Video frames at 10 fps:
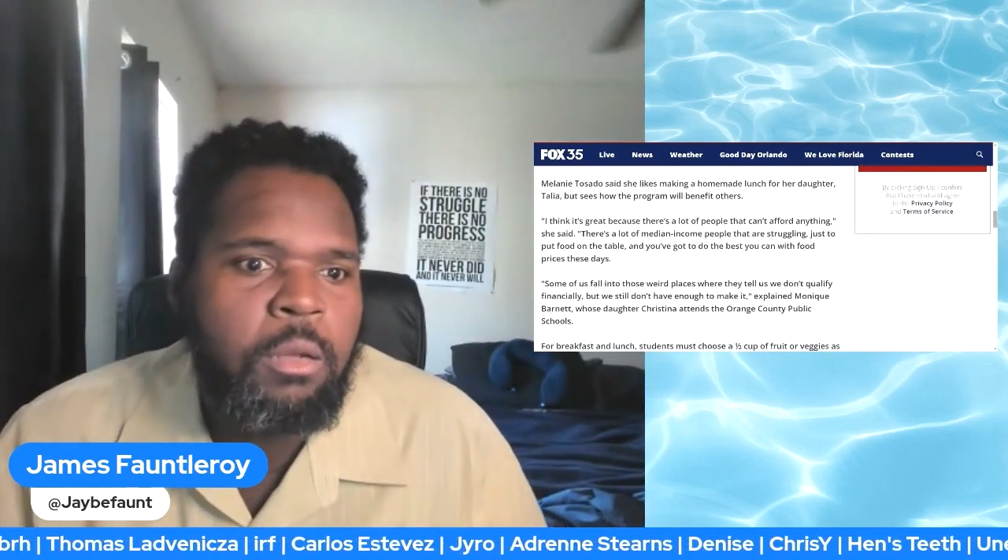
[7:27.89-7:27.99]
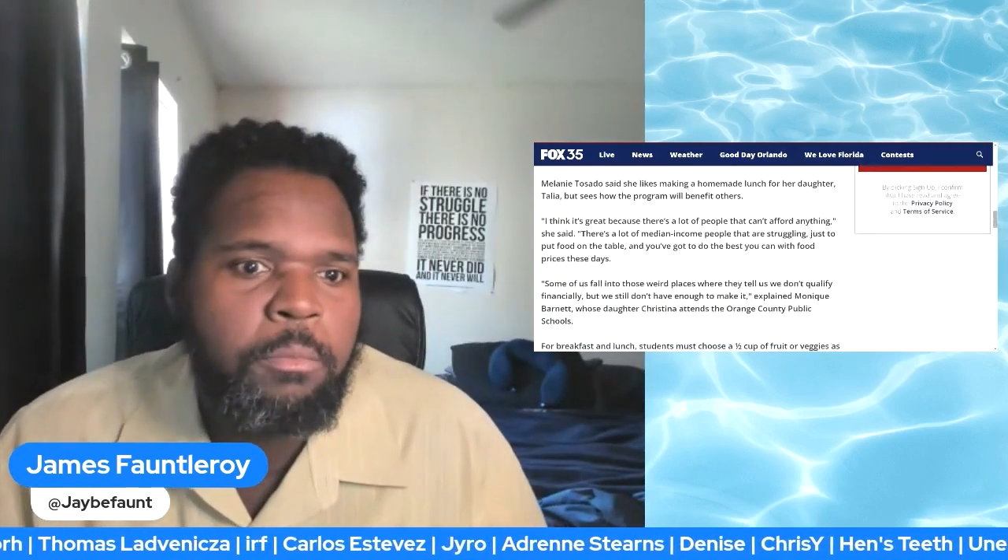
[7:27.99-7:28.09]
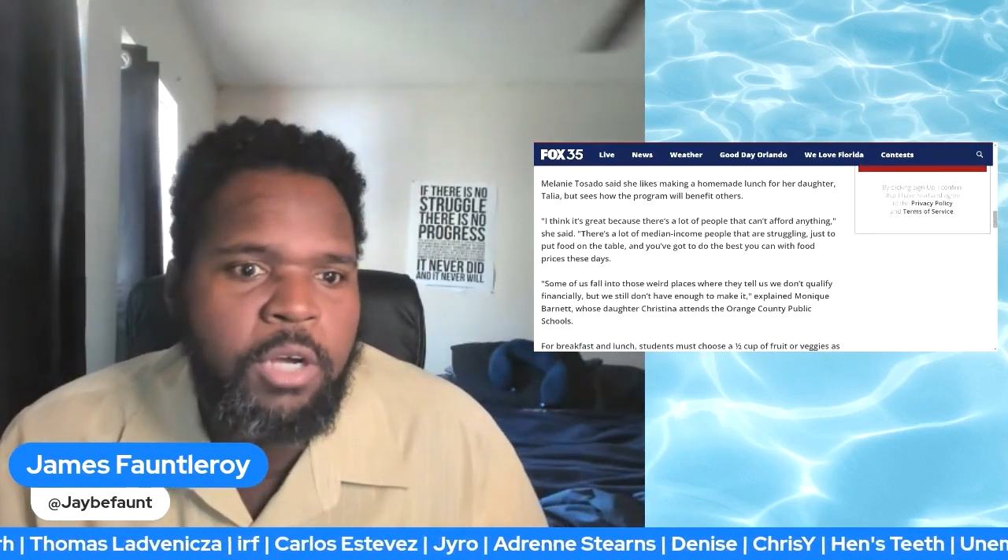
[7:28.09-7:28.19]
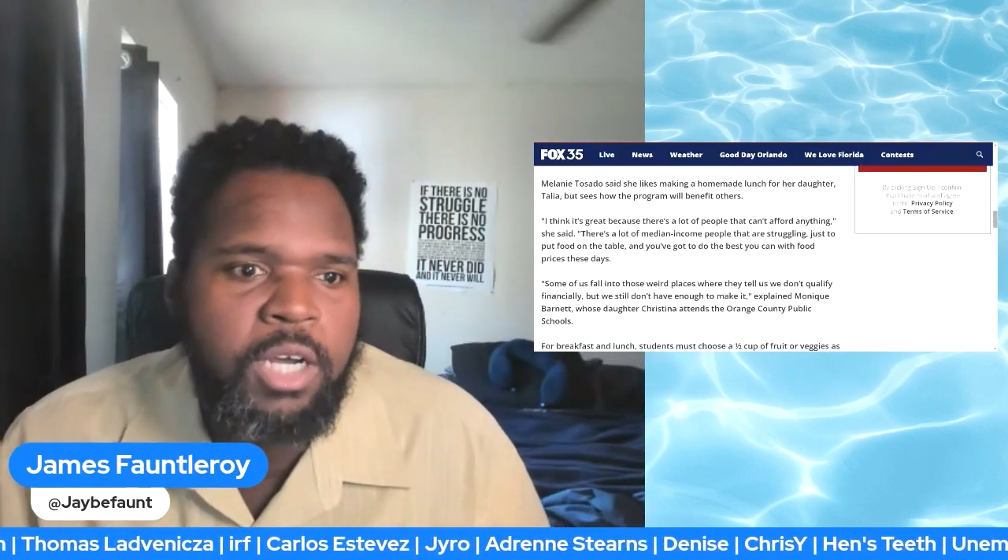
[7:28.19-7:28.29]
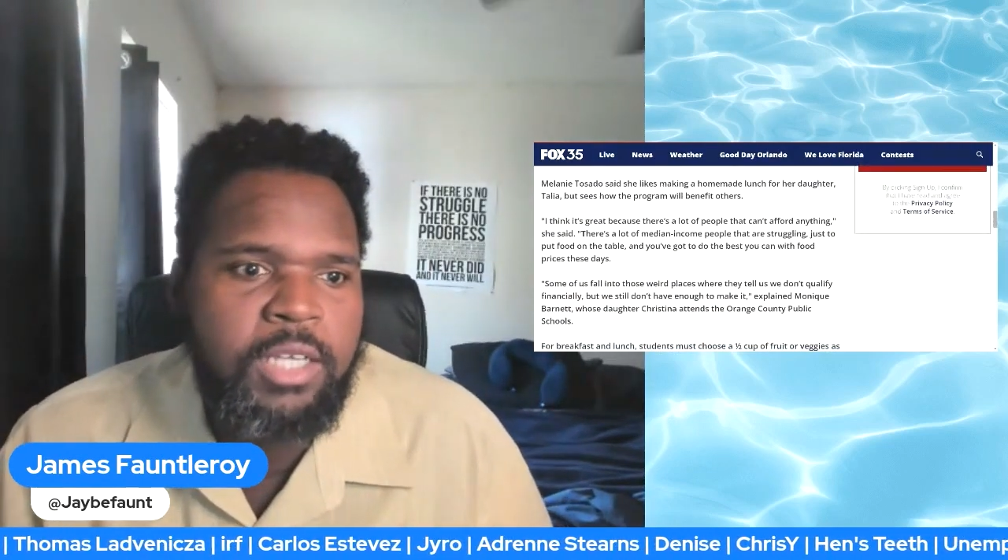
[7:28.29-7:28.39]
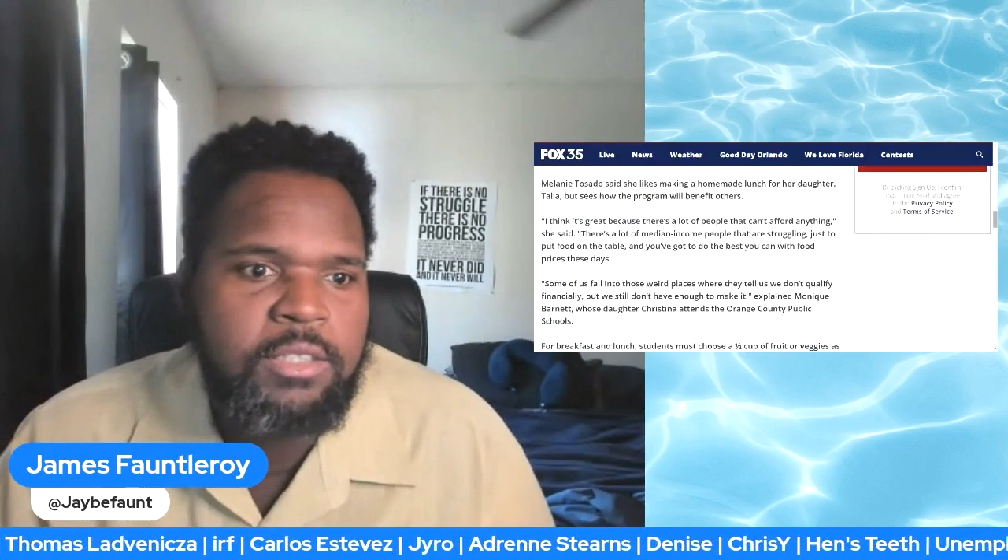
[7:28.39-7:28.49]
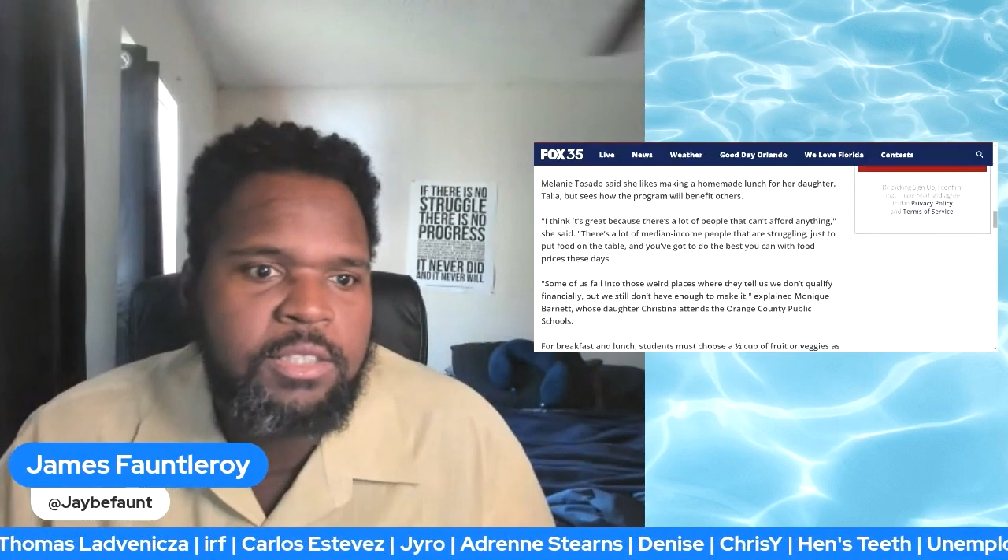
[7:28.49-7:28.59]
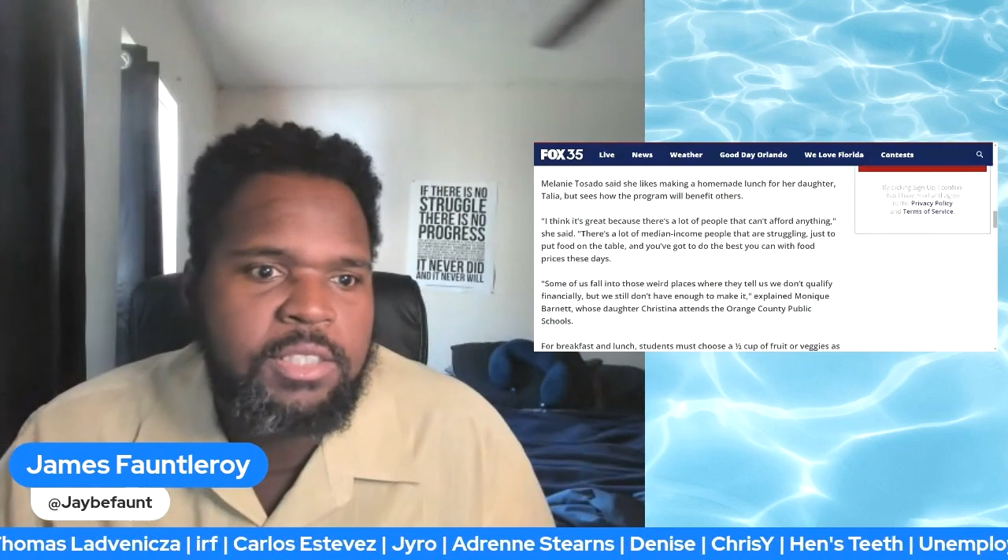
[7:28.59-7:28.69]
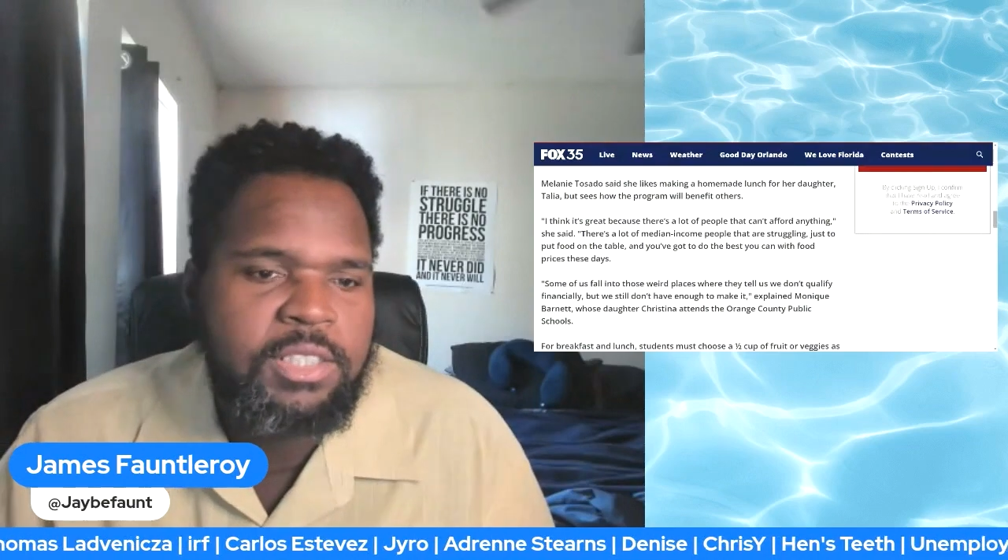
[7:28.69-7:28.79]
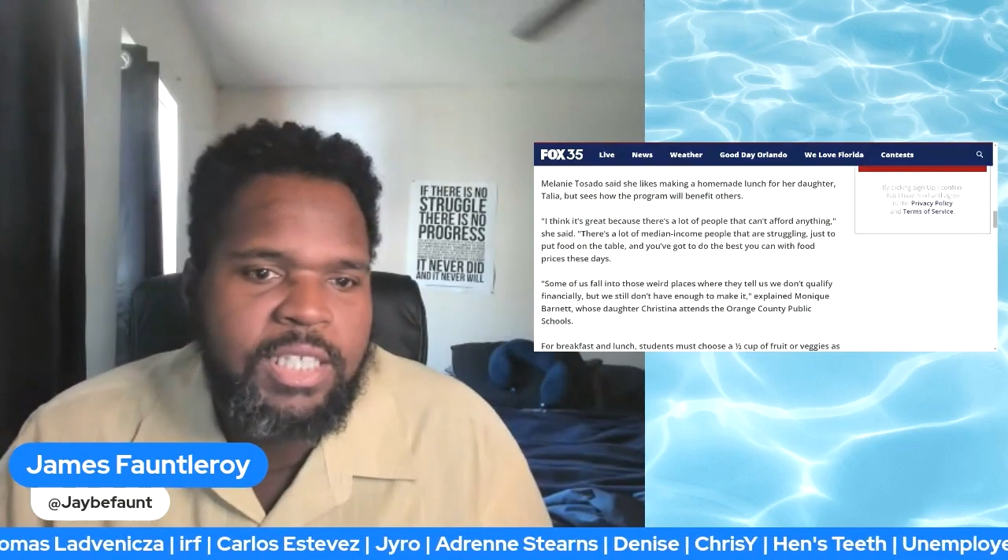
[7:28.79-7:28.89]
but
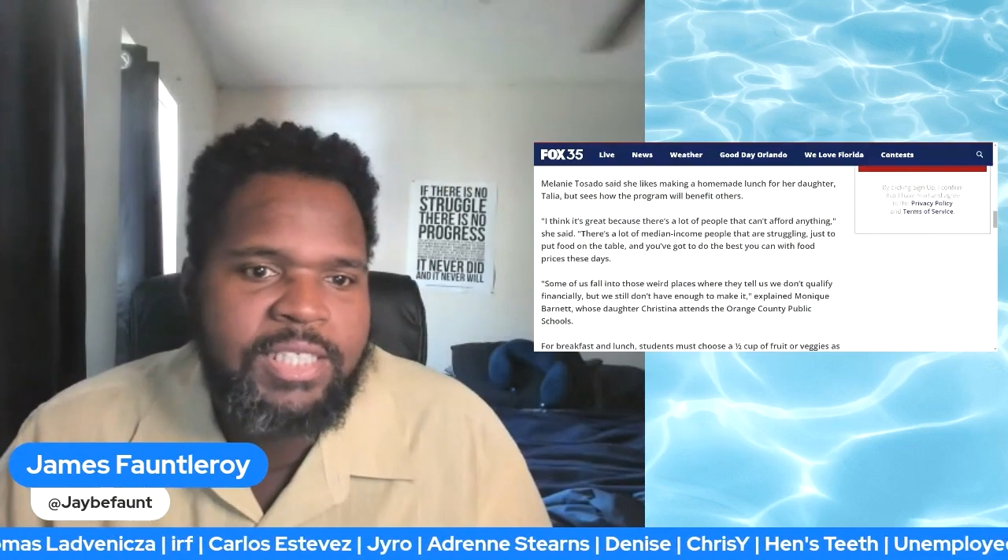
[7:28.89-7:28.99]
sees